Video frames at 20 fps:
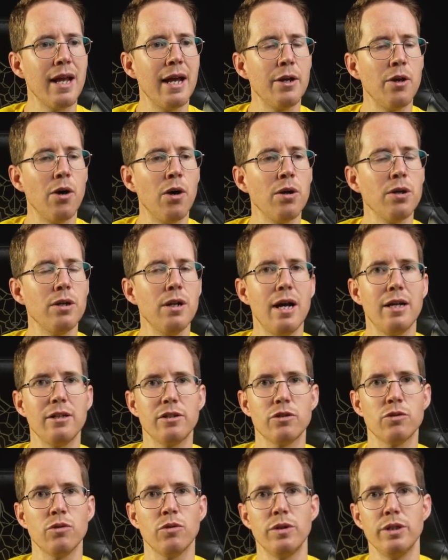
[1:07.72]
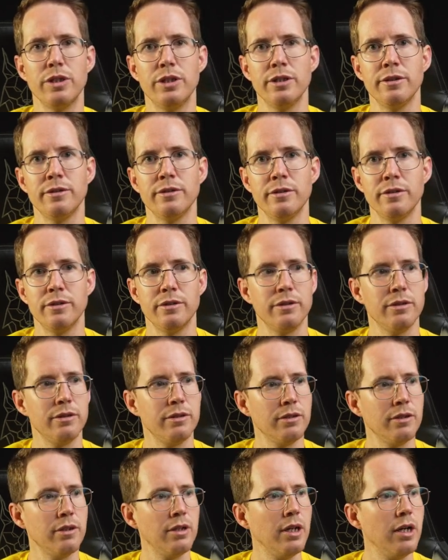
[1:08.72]
and Online Storage.
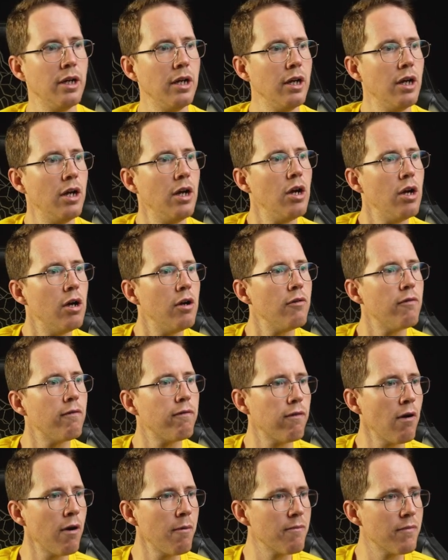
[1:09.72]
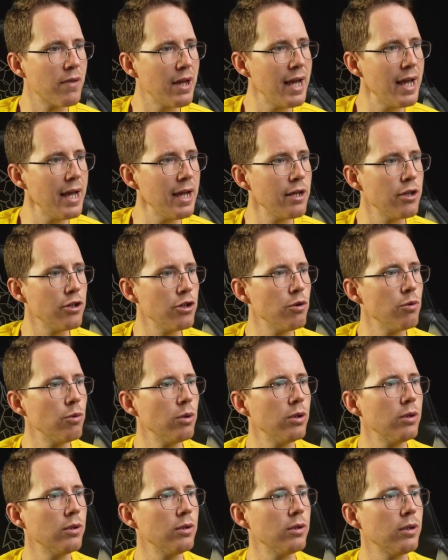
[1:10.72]
From there, you
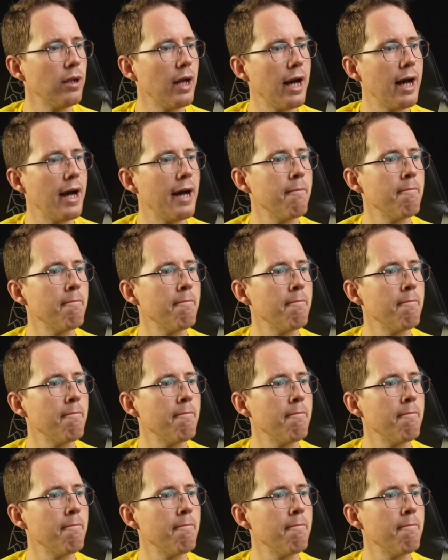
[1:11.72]
will